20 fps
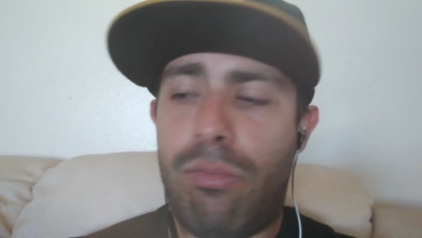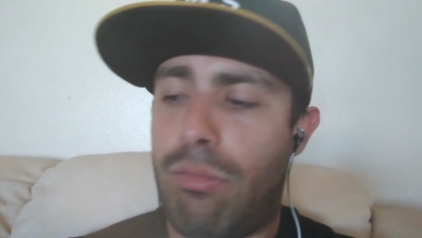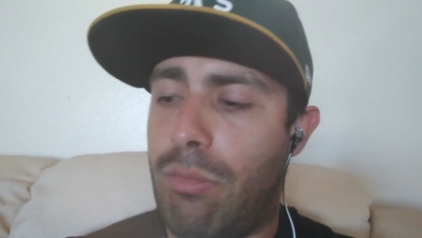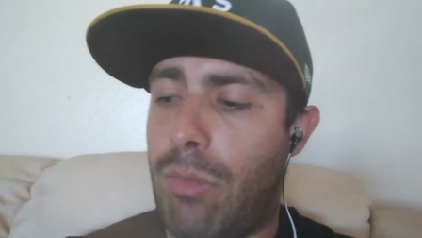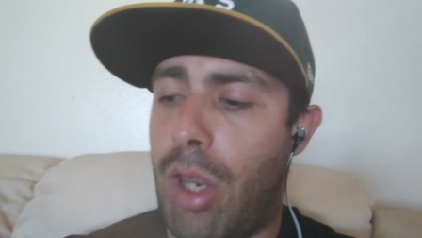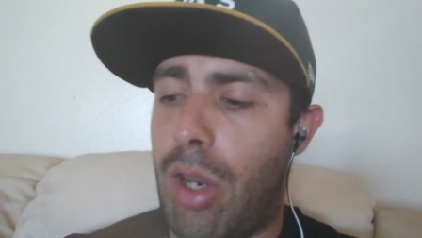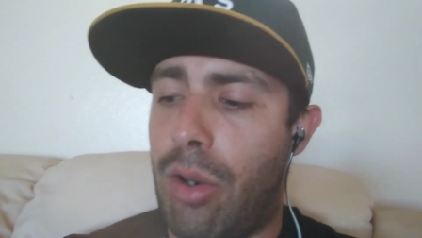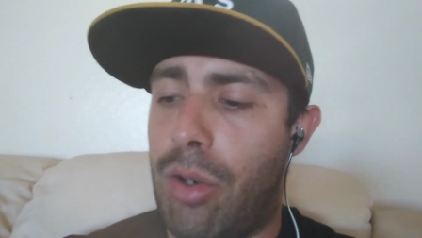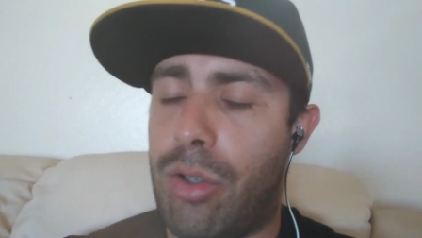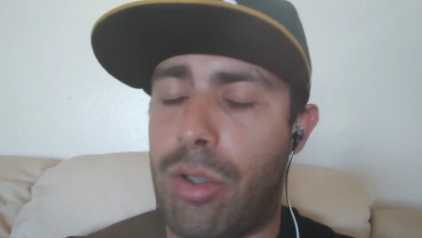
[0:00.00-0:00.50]
You
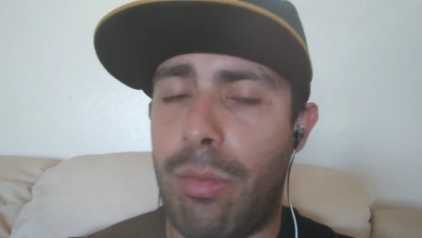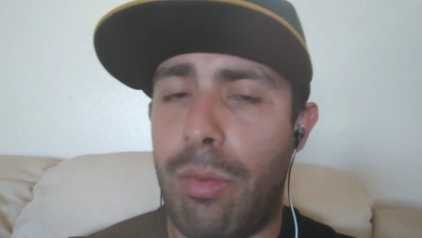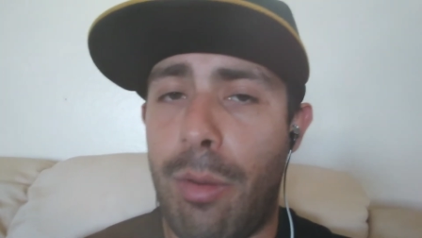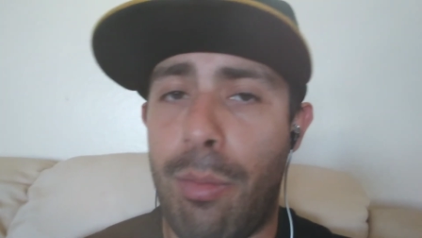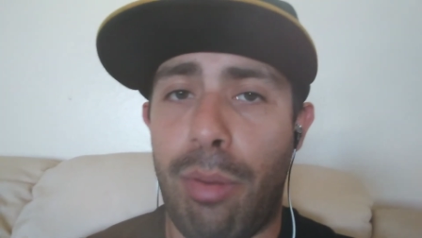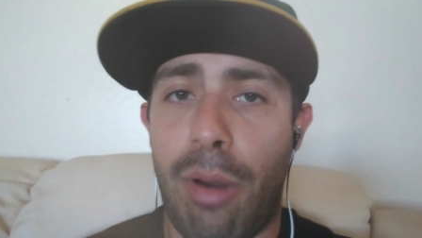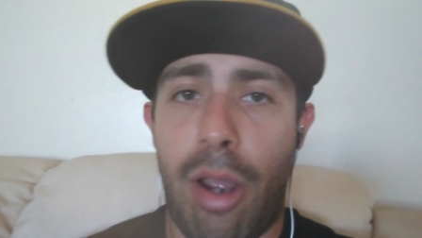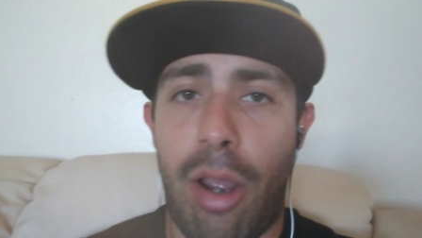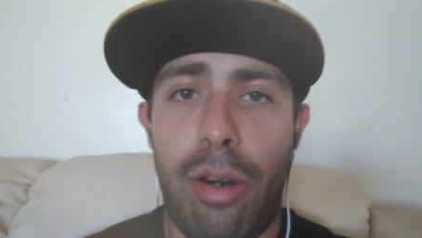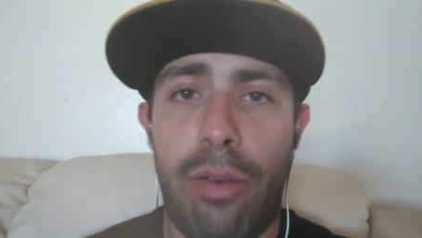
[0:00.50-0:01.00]
know, you should be
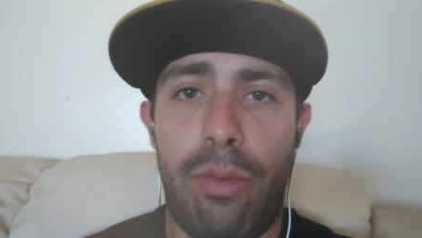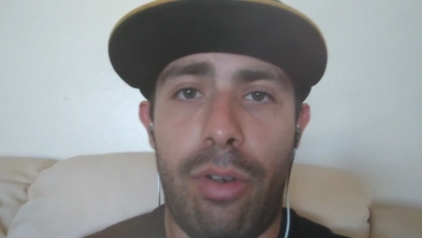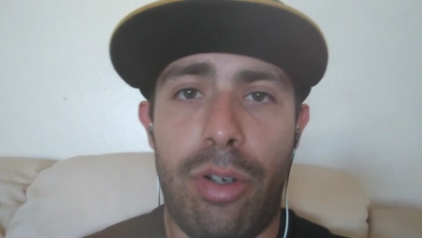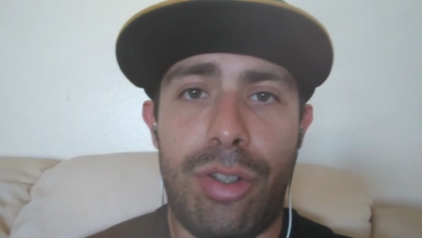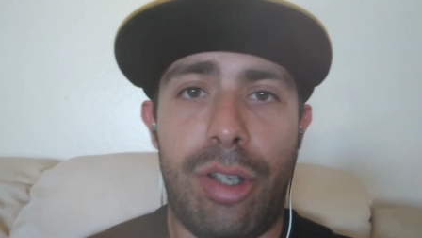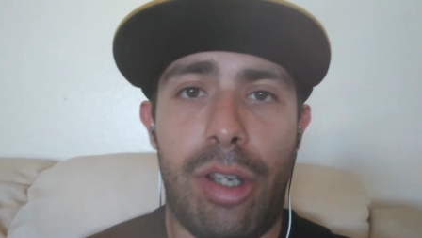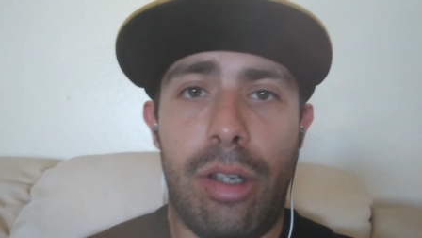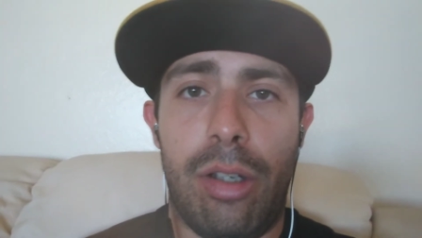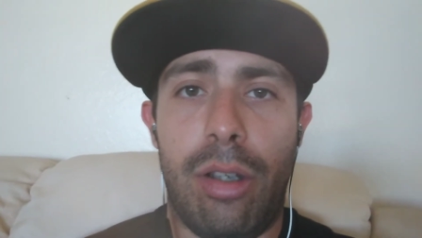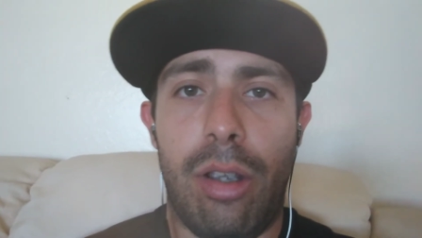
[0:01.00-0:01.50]
proud of your
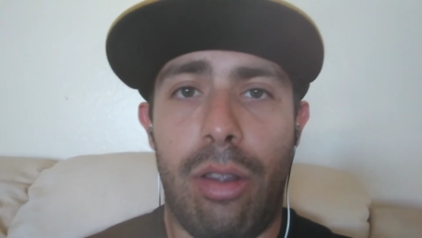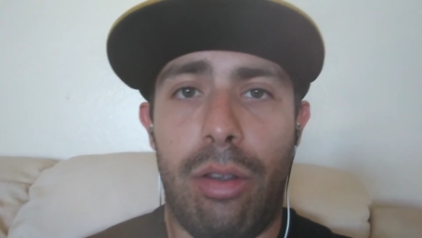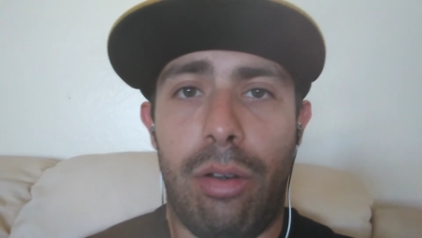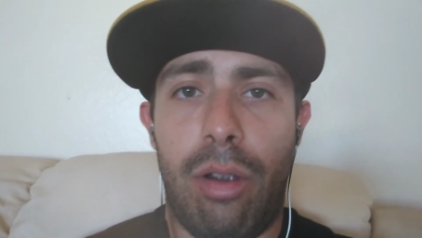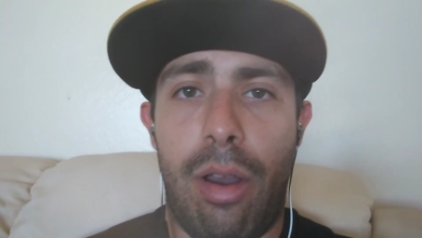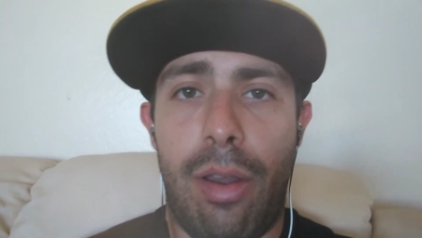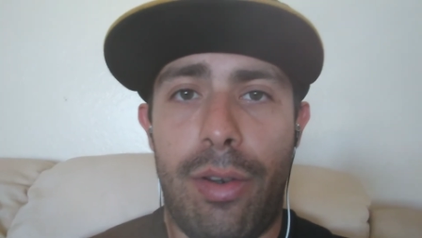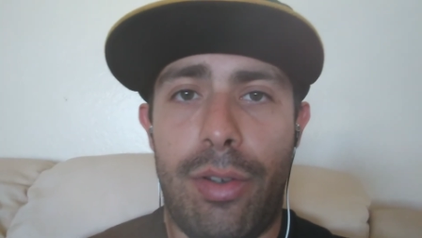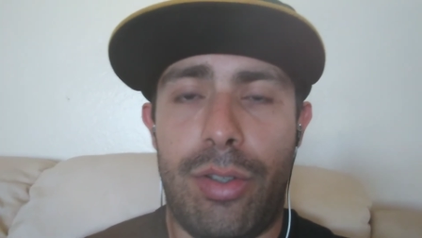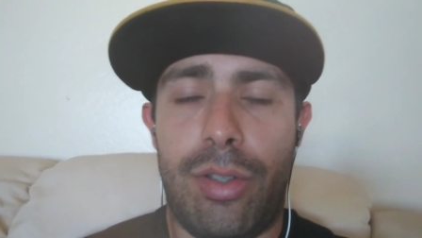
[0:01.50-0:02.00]
skin color.
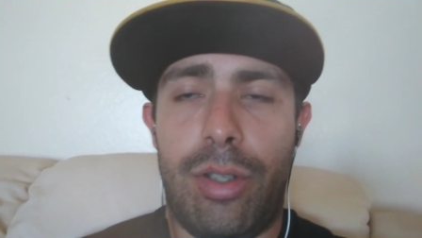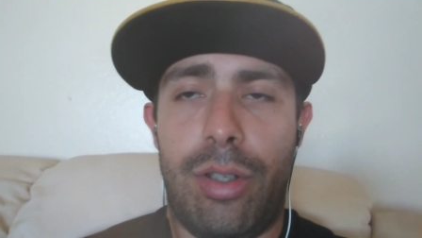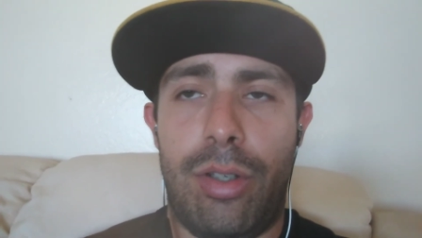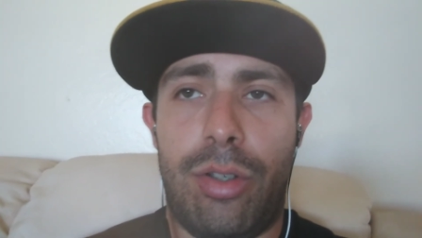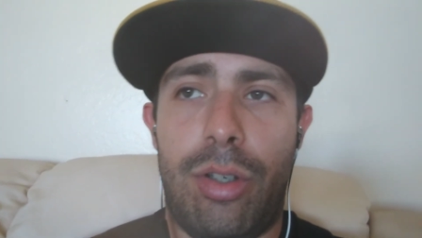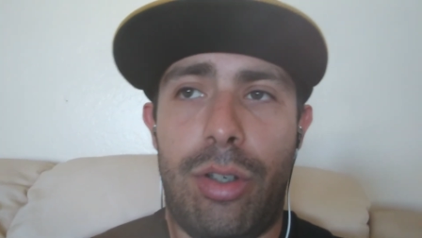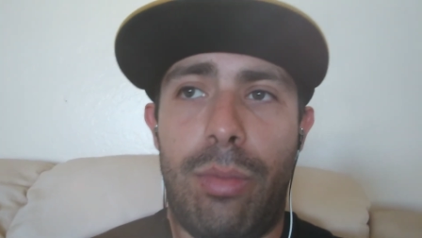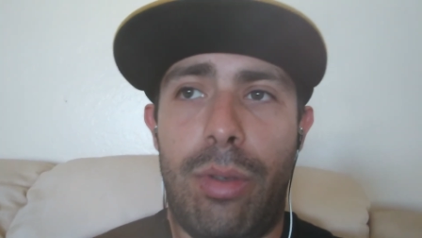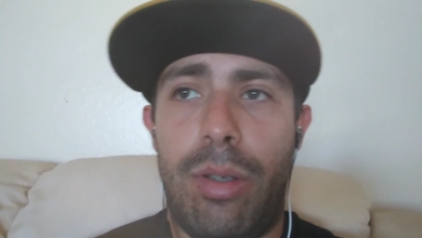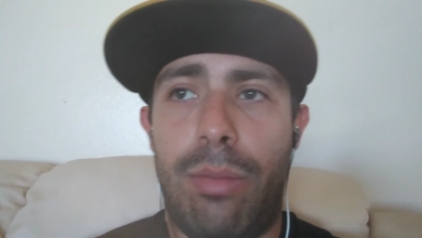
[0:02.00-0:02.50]
Honestly, you
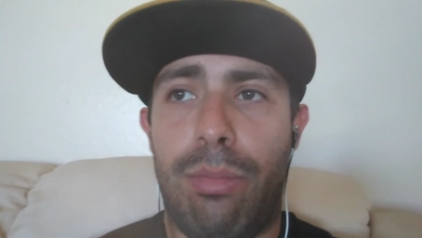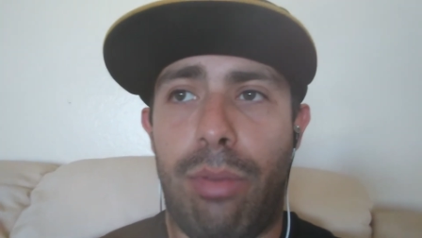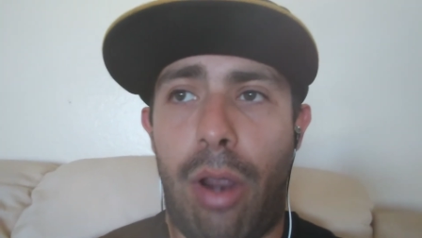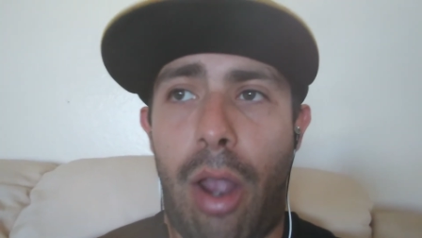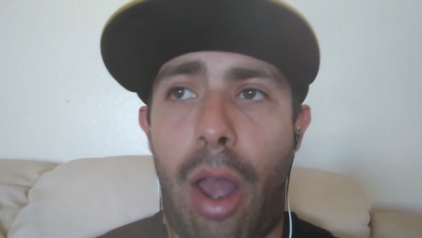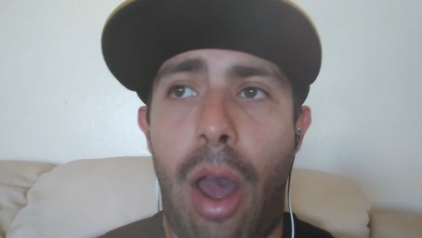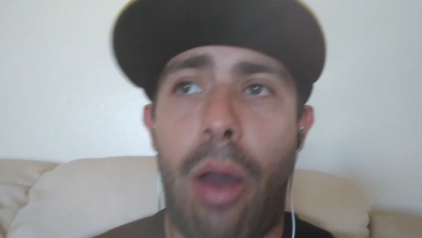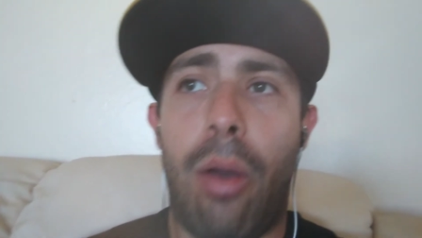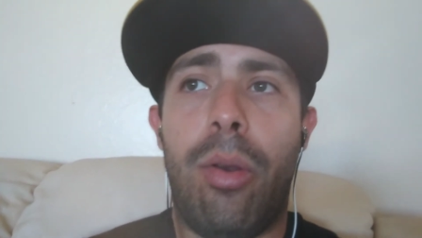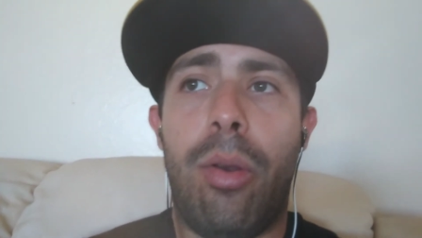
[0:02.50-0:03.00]
should be
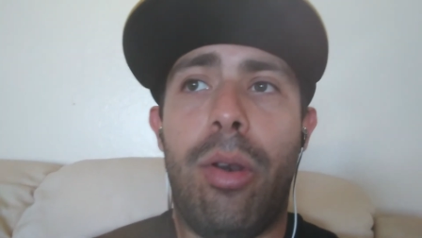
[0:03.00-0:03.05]
proud